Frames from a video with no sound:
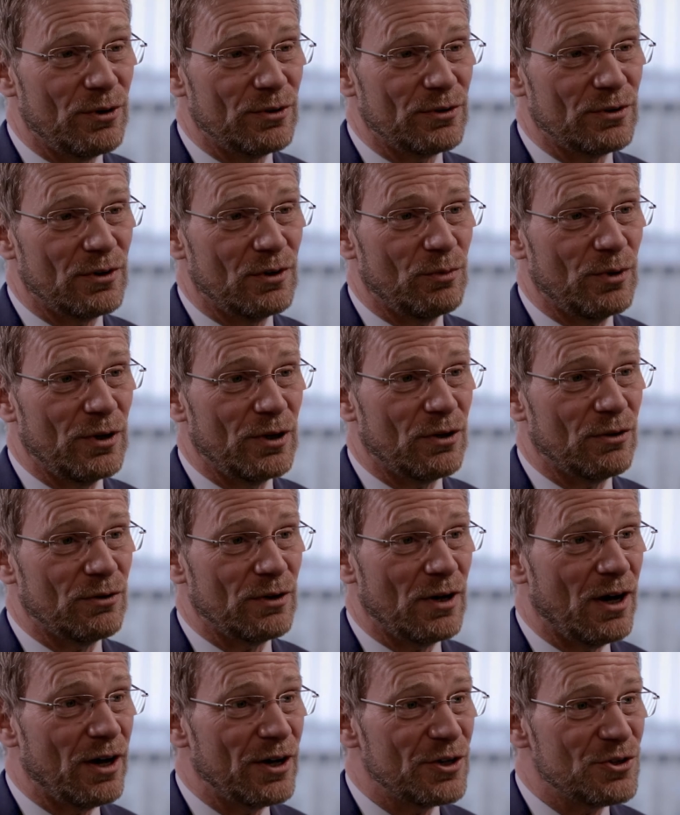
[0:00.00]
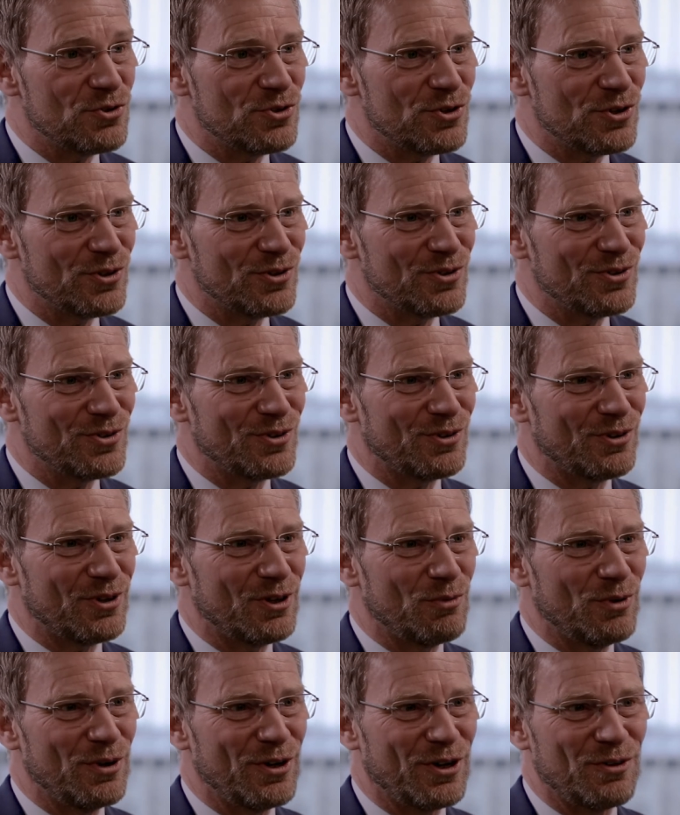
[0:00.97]
it's our work on hydrogen or
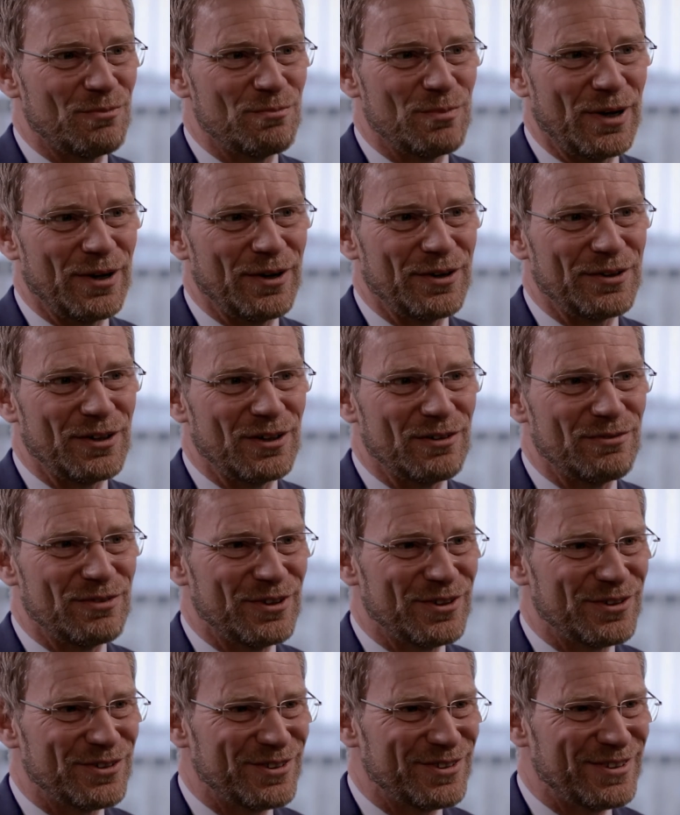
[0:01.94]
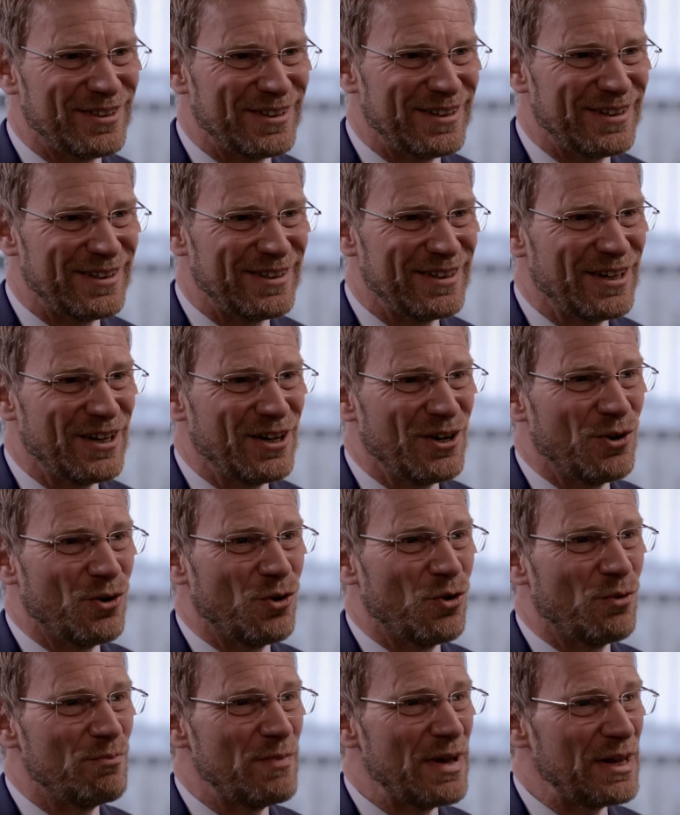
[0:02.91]
our work on biodiversity
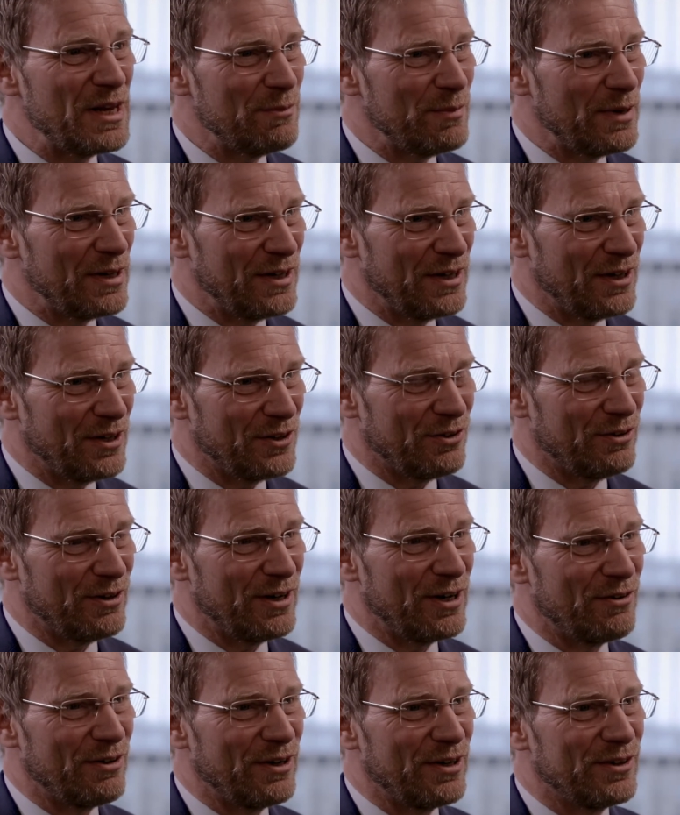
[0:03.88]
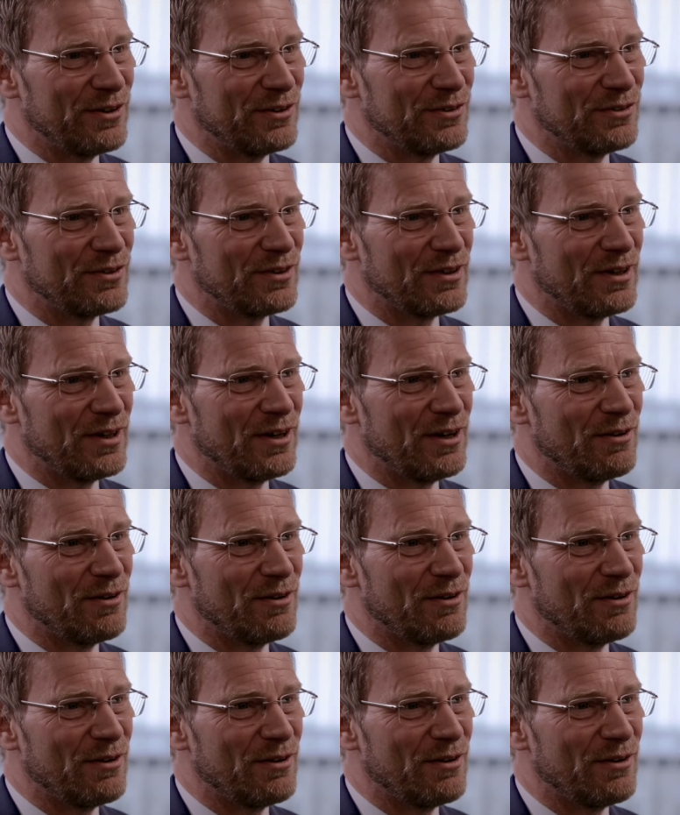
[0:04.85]
or many, many other areas.